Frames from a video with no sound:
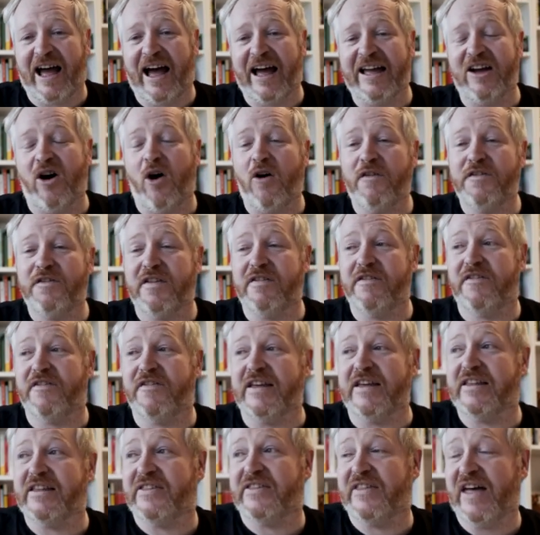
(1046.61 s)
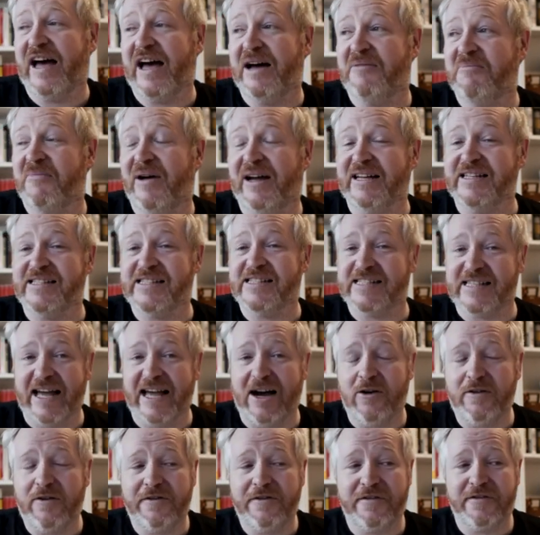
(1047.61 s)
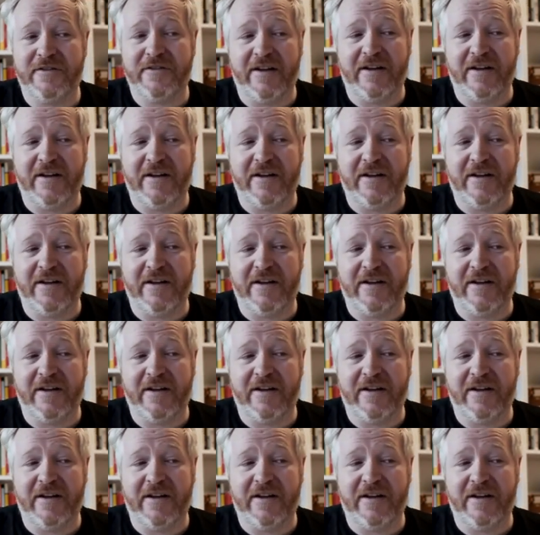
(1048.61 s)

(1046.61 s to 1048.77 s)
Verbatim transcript: I often think that myself,